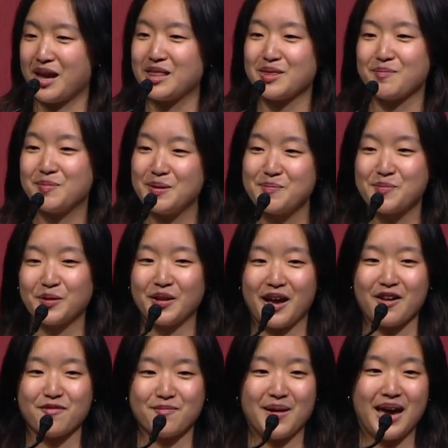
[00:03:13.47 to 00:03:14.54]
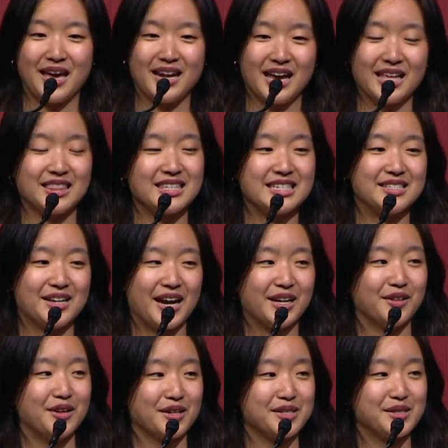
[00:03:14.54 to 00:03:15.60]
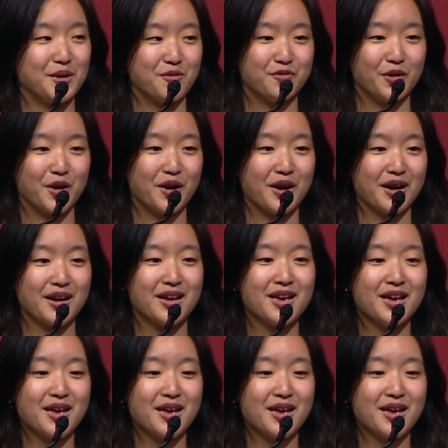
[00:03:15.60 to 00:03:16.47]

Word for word: and the people I've met at this dialogue so far